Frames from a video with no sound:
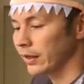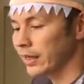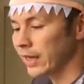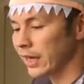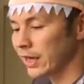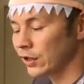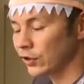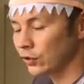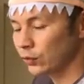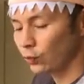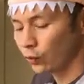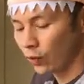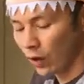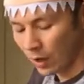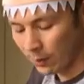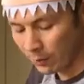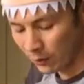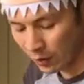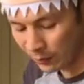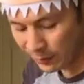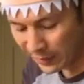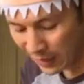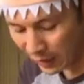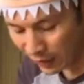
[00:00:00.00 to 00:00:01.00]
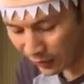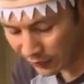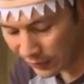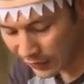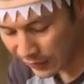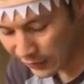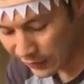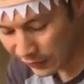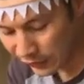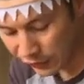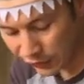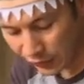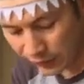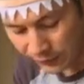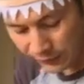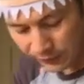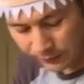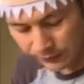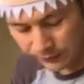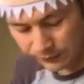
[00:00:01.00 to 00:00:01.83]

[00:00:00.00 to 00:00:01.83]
Okay, just one more minute on the addition.